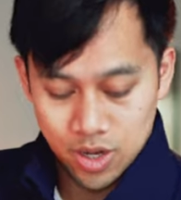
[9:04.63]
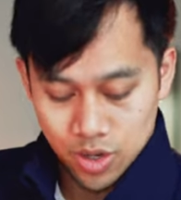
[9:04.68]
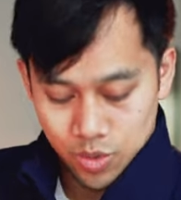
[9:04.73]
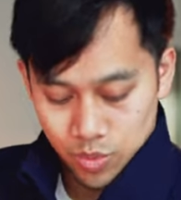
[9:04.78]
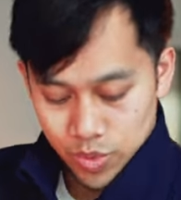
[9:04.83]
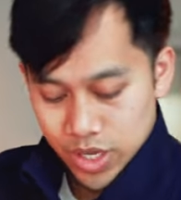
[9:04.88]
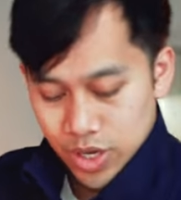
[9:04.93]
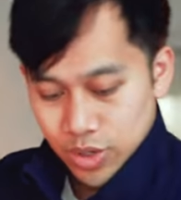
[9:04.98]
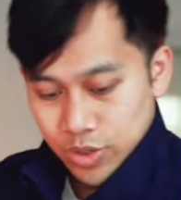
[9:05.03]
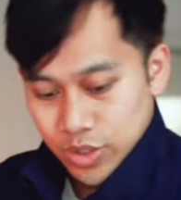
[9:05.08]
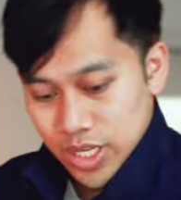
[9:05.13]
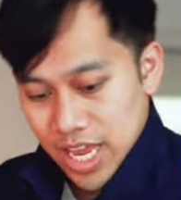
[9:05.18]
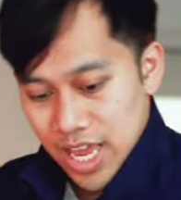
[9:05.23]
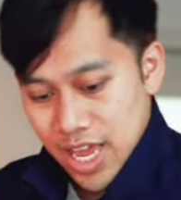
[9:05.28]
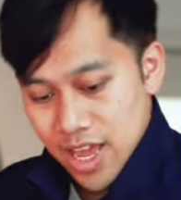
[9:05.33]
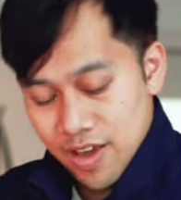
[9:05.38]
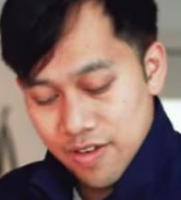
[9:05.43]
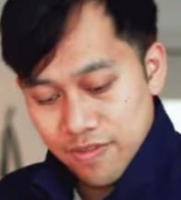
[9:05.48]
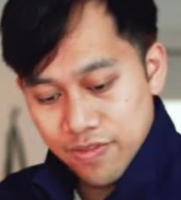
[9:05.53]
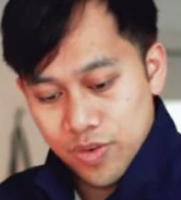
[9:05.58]
We also
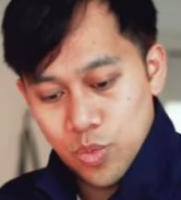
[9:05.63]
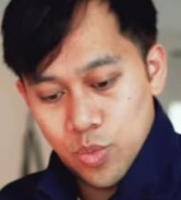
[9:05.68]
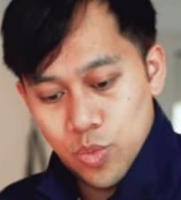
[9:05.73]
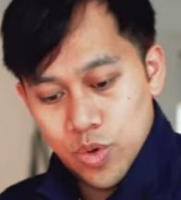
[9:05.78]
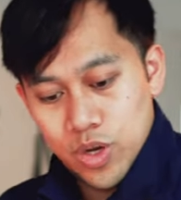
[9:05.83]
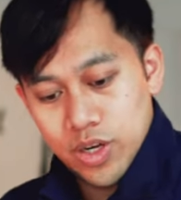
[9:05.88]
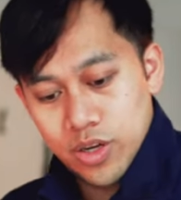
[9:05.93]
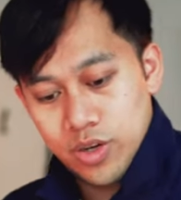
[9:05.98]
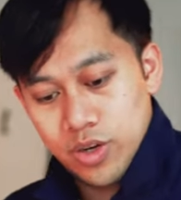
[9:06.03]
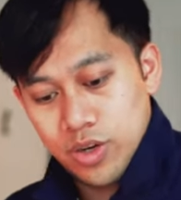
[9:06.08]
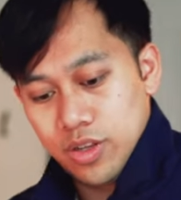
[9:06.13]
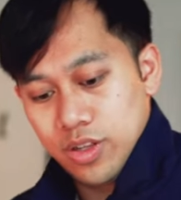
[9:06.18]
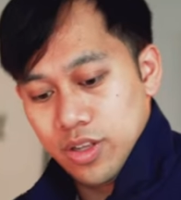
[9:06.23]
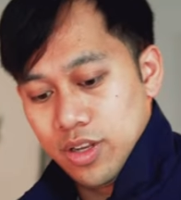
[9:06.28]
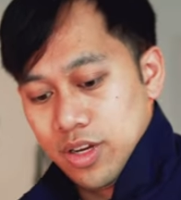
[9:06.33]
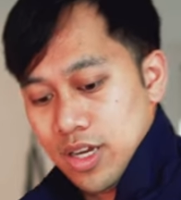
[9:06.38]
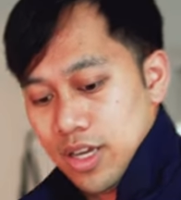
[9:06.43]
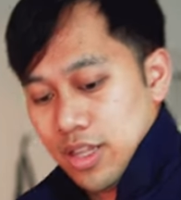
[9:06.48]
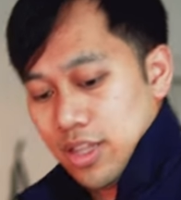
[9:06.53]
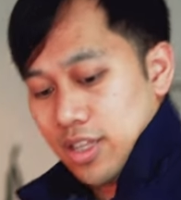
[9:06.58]
have one
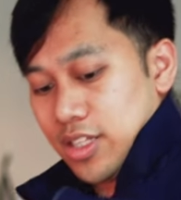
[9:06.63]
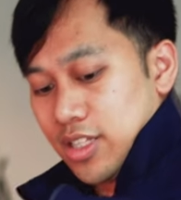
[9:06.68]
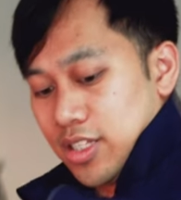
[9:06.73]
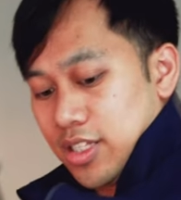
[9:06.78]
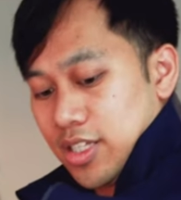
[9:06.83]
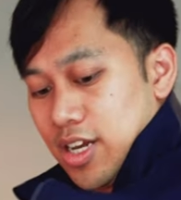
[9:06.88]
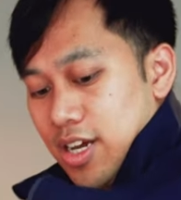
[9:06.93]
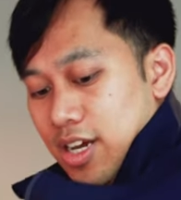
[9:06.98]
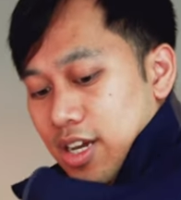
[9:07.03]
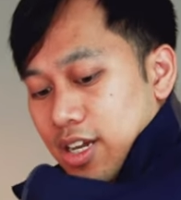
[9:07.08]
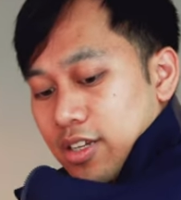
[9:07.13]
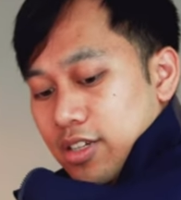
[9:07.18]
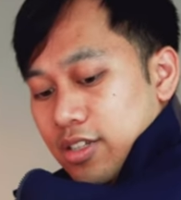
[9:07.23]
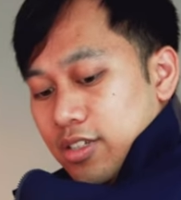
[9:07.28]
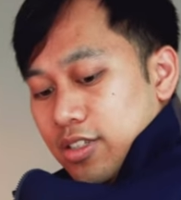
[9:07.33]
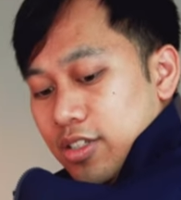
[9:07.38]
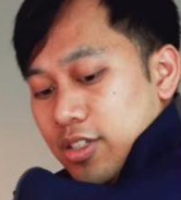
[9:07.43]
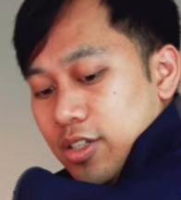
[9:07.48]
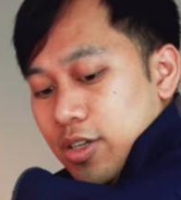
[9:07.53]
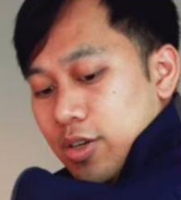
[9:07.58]
on the side.
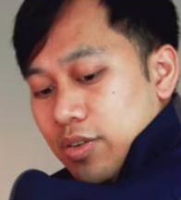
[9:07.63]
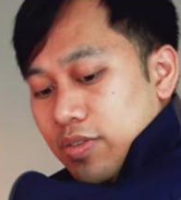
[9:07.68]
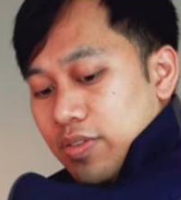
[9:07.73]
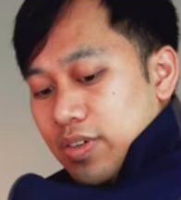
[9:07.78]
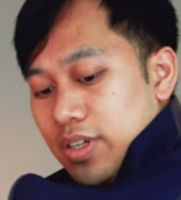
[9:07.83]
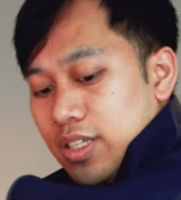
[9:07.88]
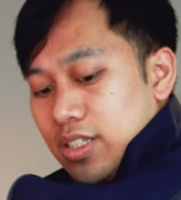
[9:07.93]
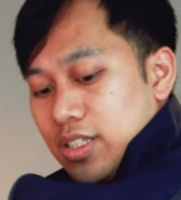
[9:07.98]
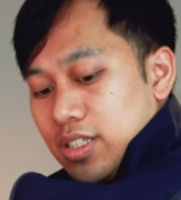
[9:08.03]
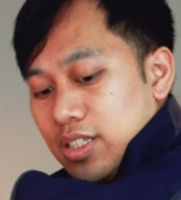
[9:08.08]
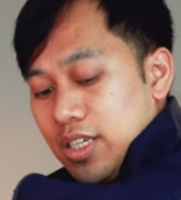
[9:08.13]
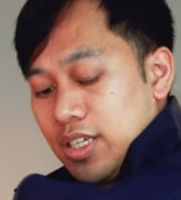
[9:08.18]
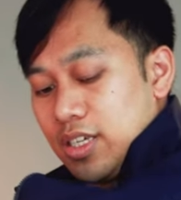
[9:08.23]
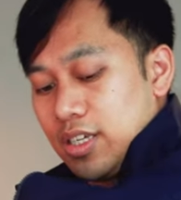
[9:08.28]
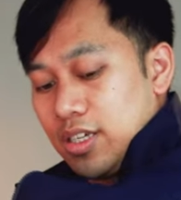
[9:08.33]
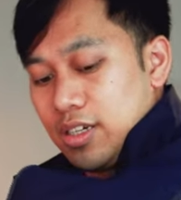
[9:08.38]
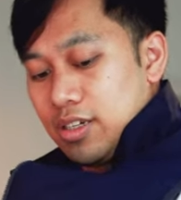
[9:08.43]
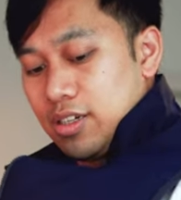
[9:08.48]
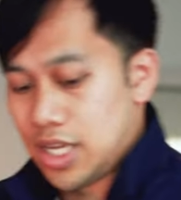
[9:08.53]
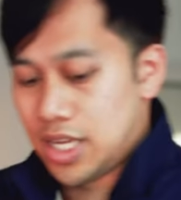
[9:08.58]
So as you can see
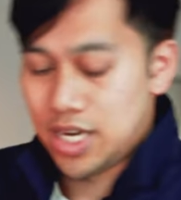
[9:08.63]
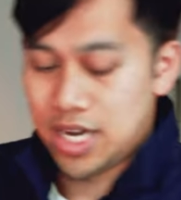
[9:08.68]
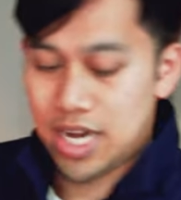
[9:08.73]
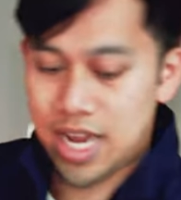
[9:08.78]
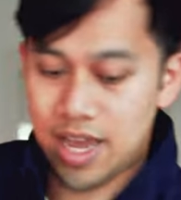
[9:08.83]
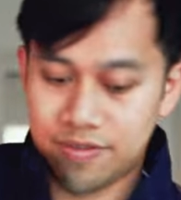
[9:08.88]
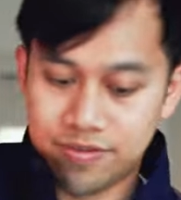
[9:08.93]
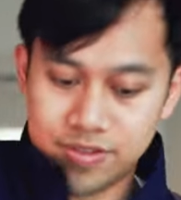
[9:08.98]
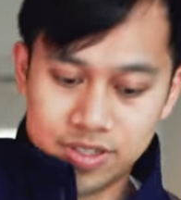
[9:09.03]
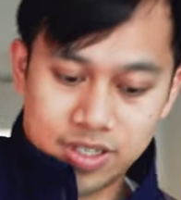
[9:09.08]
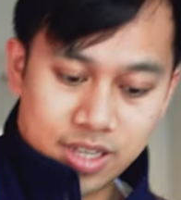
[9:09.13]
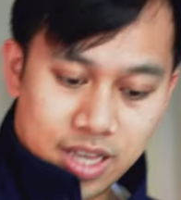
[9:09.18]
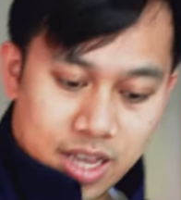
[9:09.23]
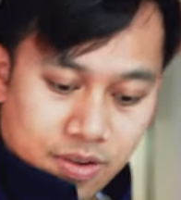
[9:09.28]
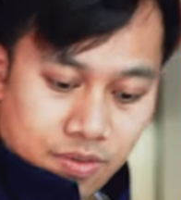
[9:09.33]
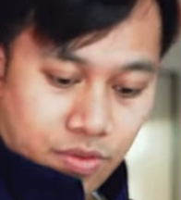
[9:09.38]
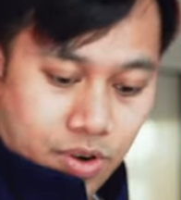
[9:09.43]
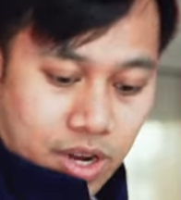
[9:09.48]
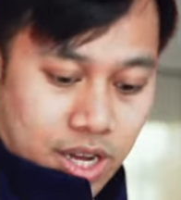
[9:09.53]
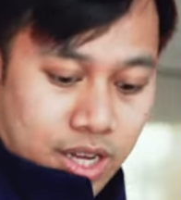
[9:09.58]
here, left
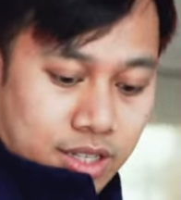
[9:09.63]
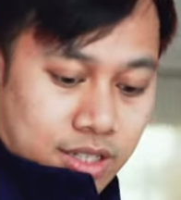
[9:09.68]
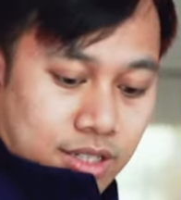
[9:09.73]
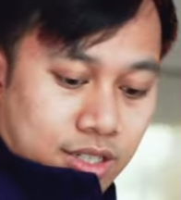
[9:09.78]
and right.